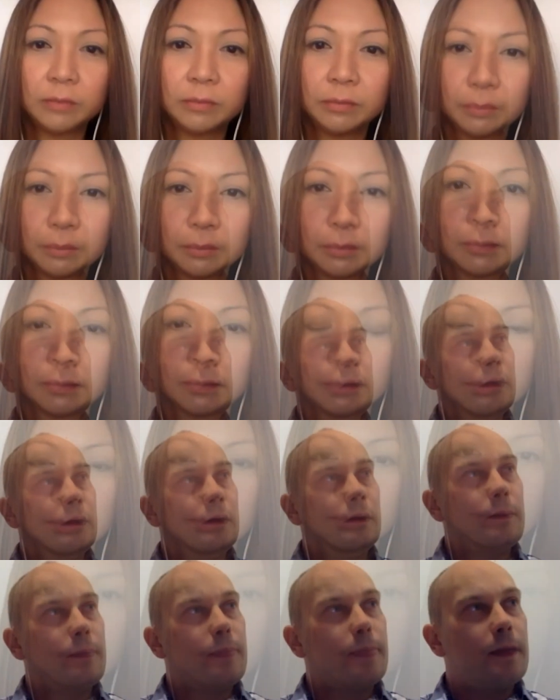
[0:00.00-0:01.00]
You know,
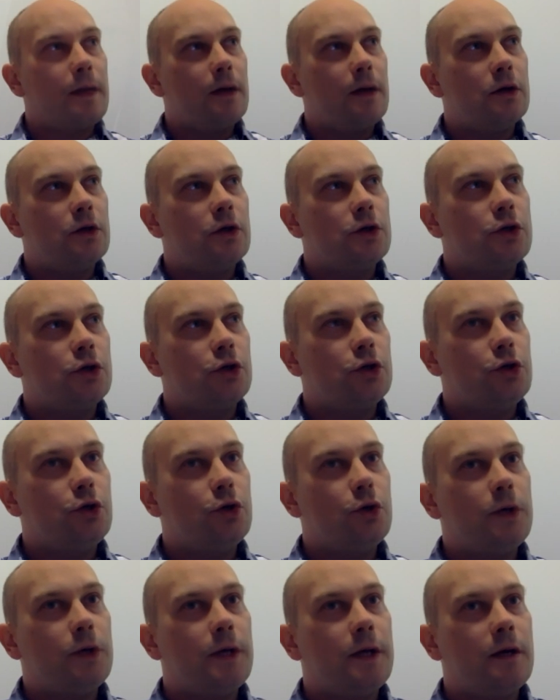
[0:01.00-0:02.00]
should
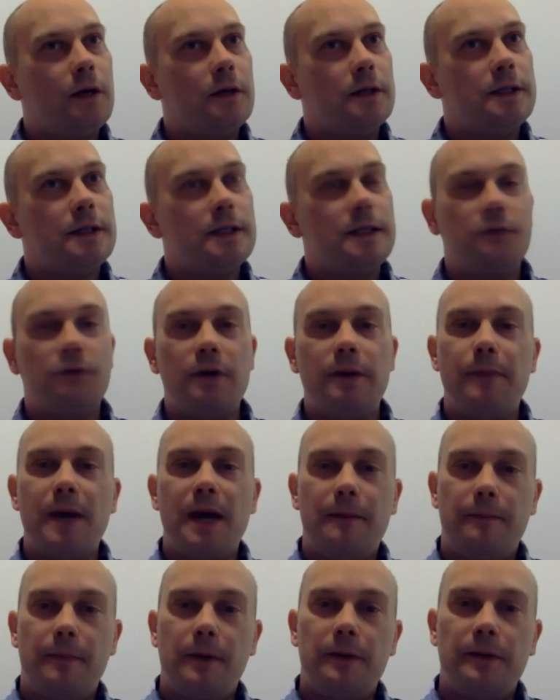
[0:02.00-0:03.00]
do here is
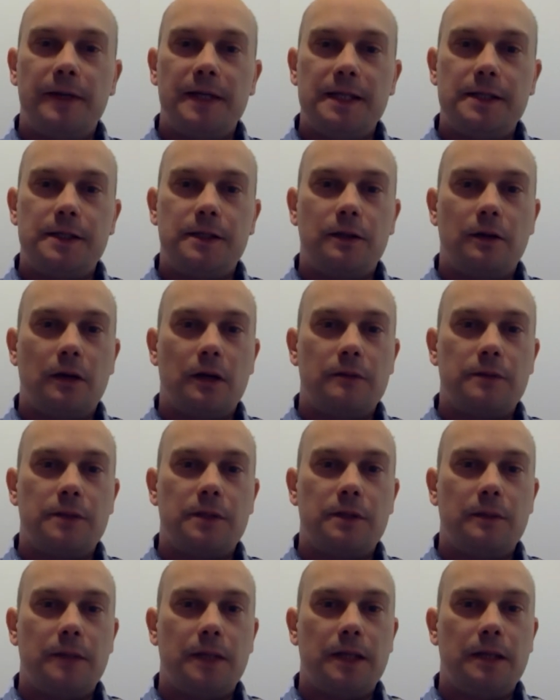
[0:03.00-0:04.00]
remember these times.
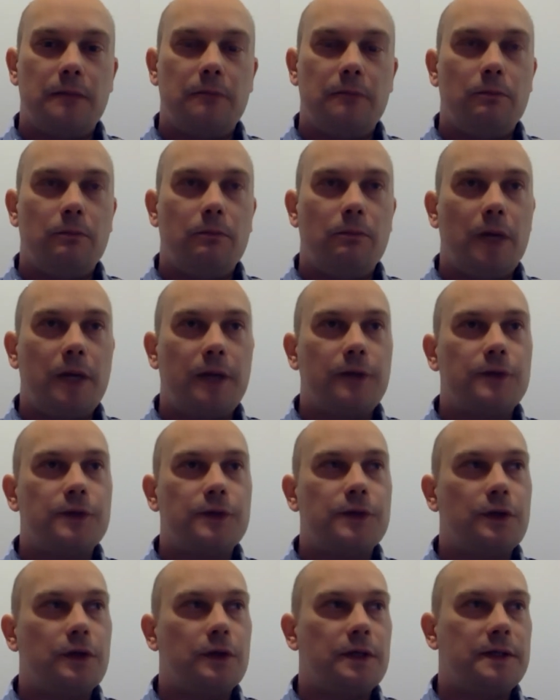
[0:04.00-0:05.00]
I mean, my
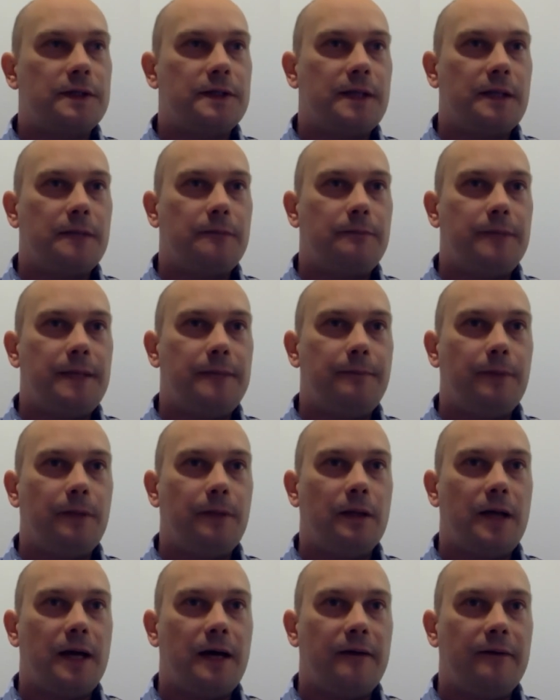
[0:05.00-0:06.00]
concern is that
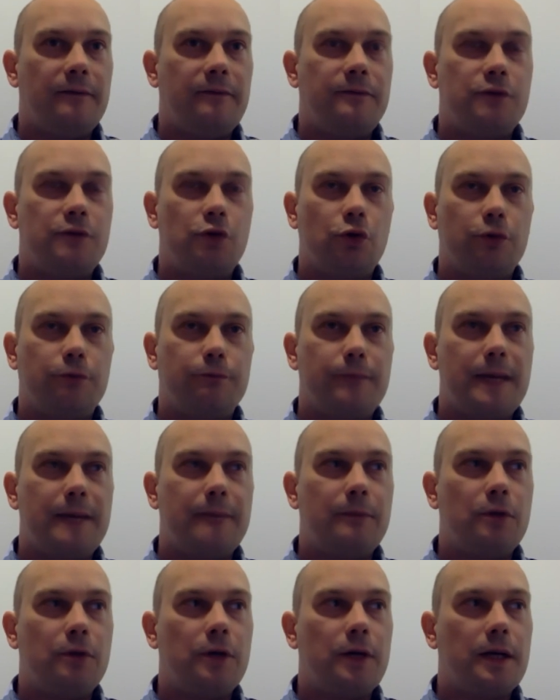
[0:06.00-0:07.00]
people have short
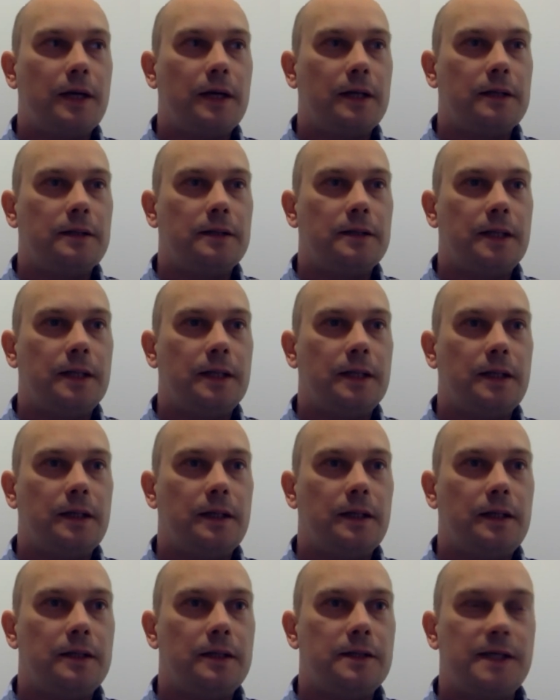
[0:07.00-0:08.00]
memory, and
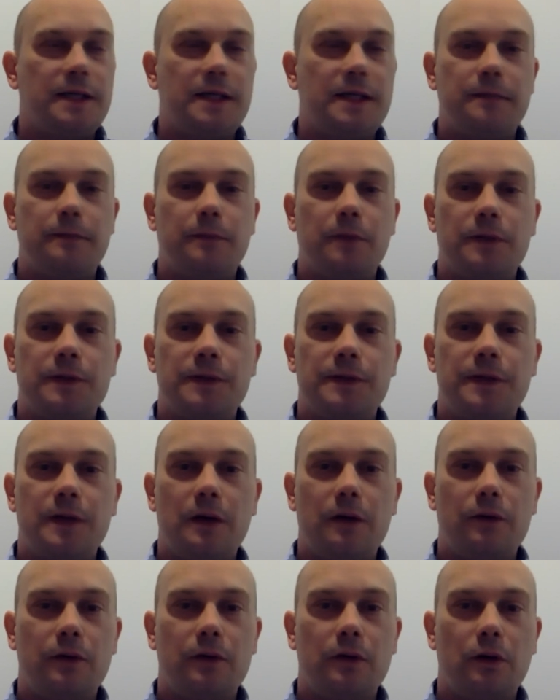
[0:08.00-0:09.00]
in 6 months
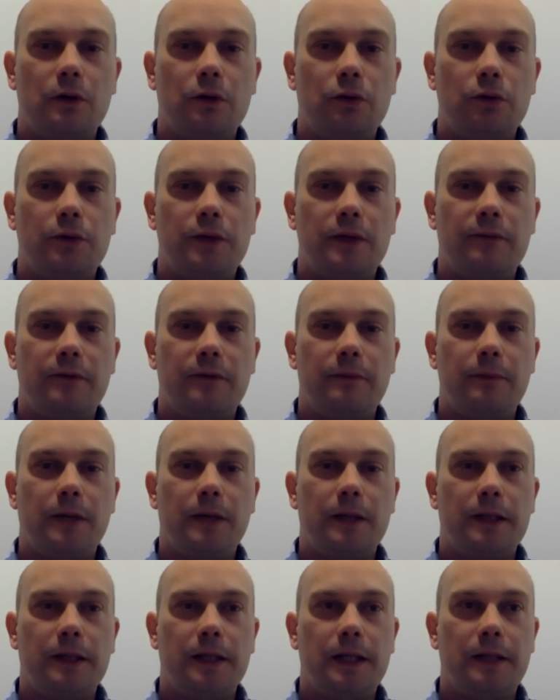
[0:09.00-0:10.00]
down the road,
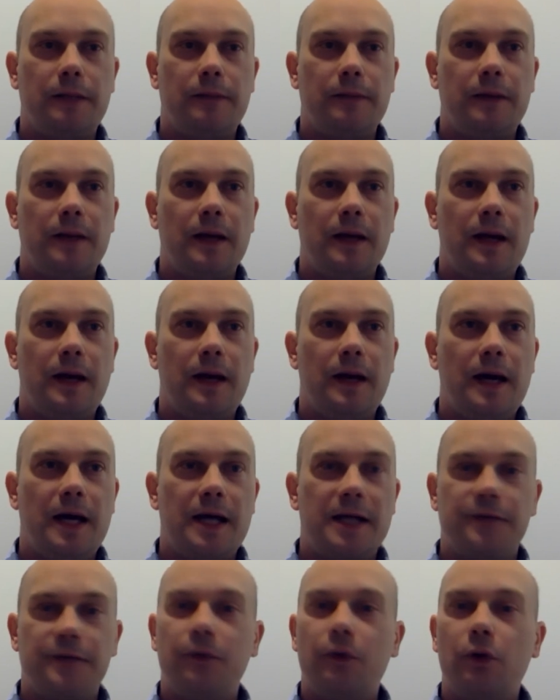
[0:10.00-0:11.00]
everybody
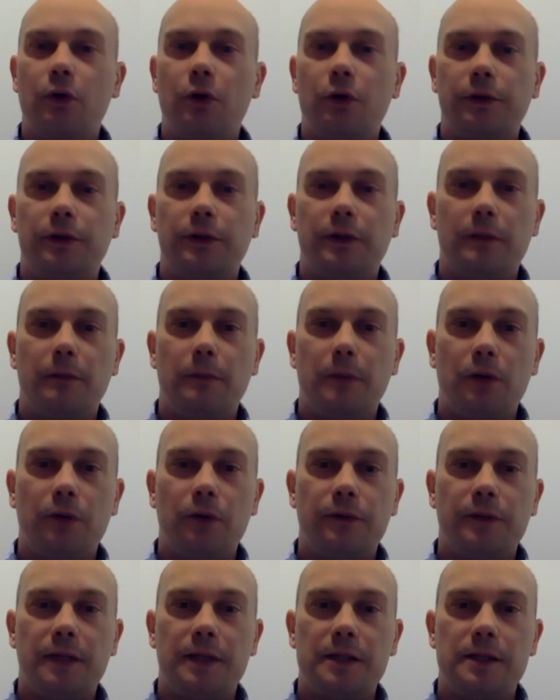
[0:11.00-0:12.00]
has forgotten
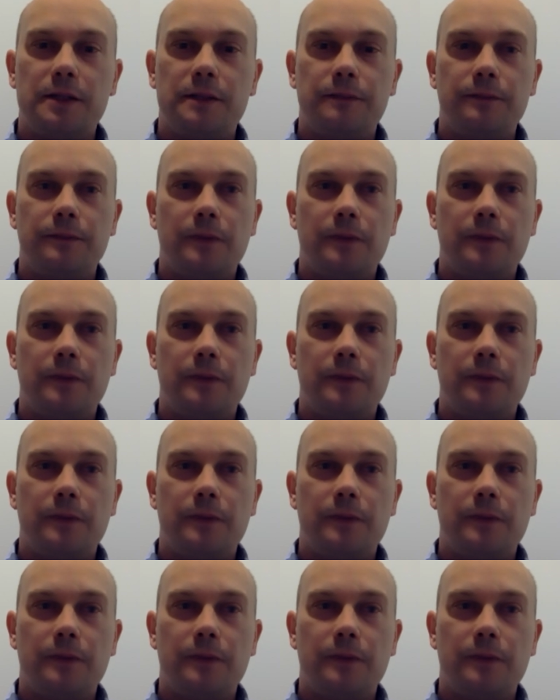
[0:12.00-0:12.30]
about this.